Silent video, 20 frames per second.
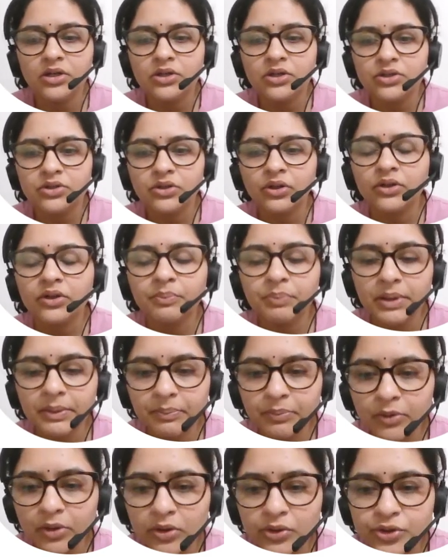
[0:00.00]
So
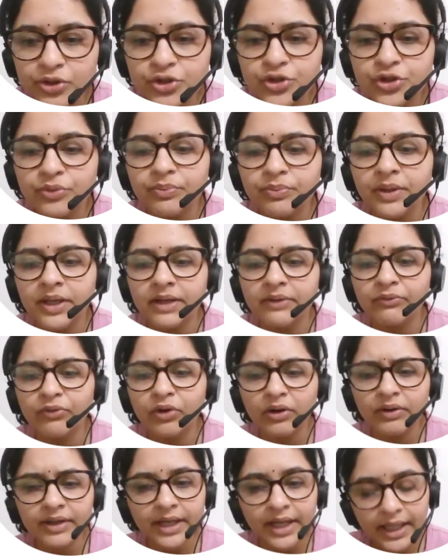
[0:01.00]
people also should be involved
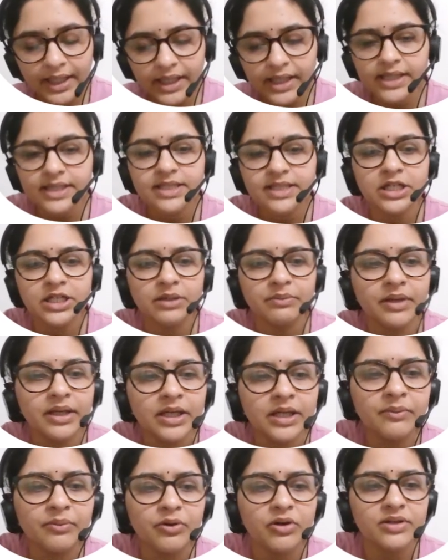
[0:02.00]
in any decision
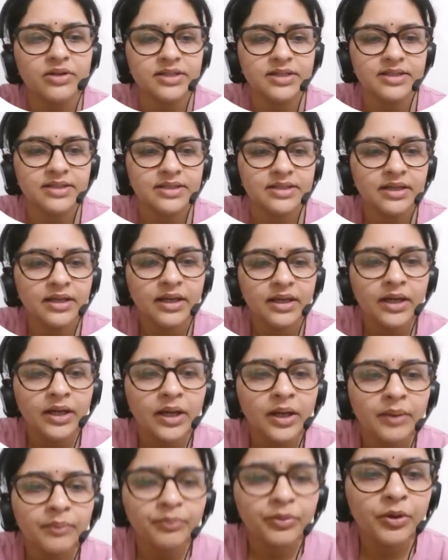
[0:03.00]
making process.
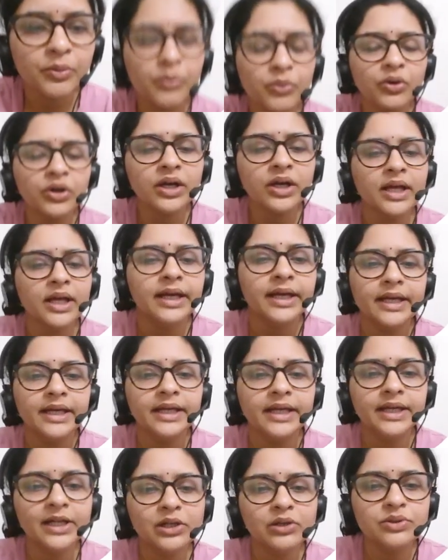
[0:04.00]
Promote
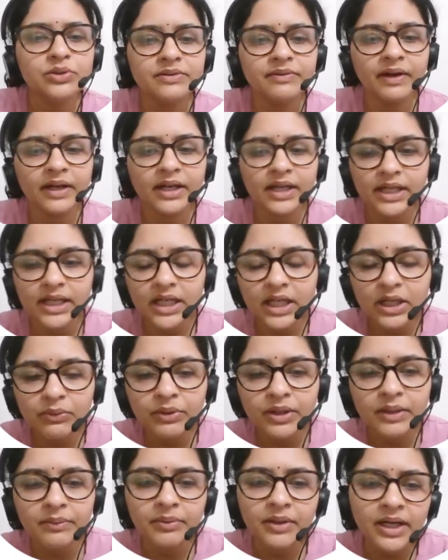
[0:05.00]
inclusive and
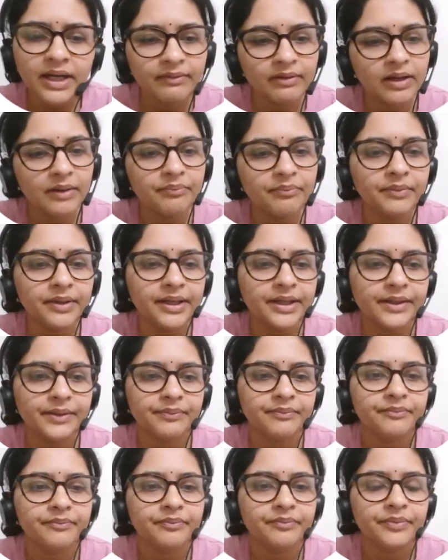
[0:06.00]
equitable development
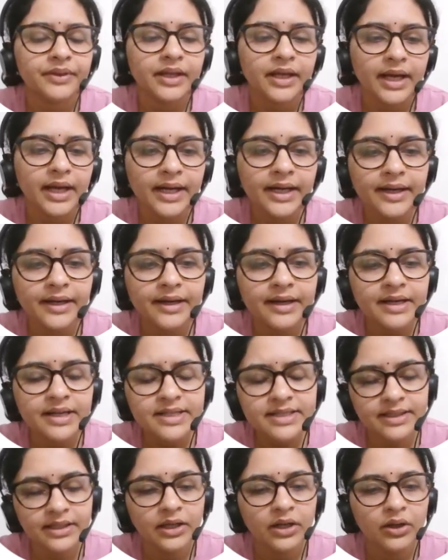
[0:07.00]
and
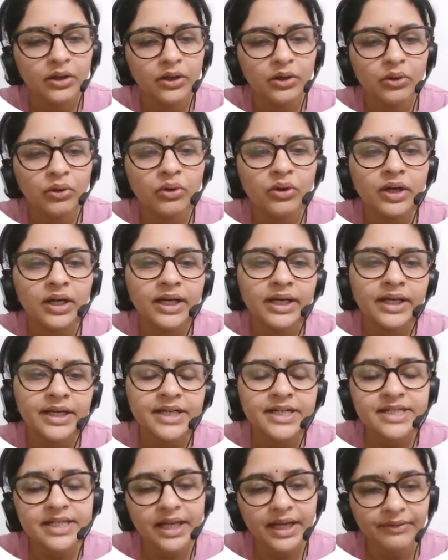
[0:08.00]
address local
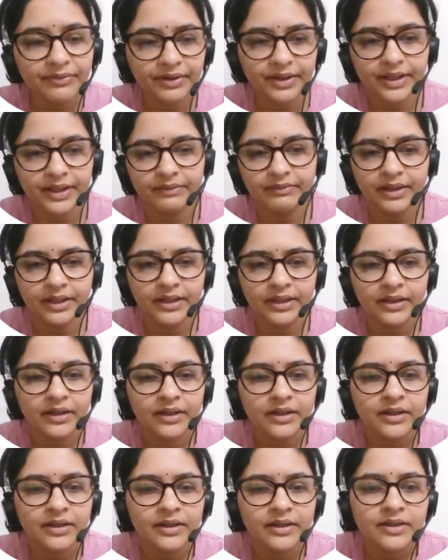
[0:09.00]
needs effectively.
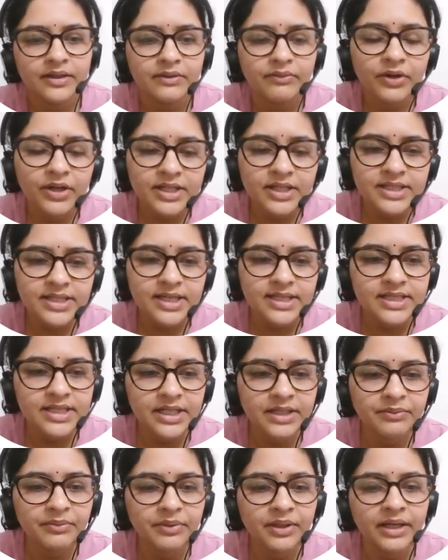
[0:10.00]
What is
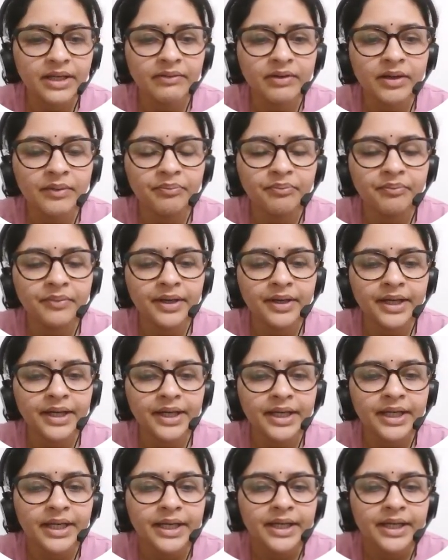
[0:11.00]
sustainable development?